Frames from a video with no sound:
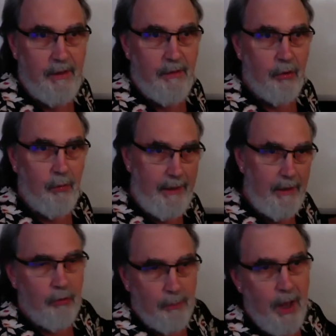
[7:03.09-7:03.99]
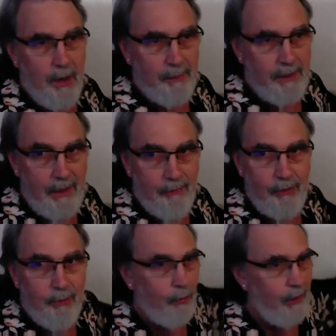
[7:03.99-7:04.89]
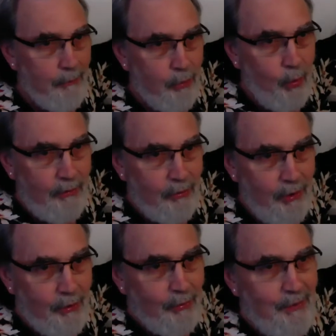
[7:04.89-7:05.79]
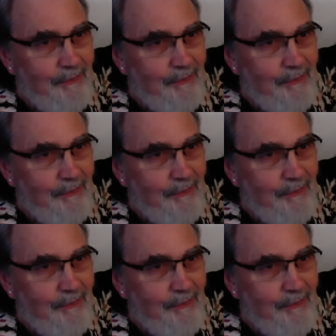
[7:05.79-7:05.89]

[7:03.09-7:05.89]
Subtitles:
So that is a problem behavior, even though it twice a year.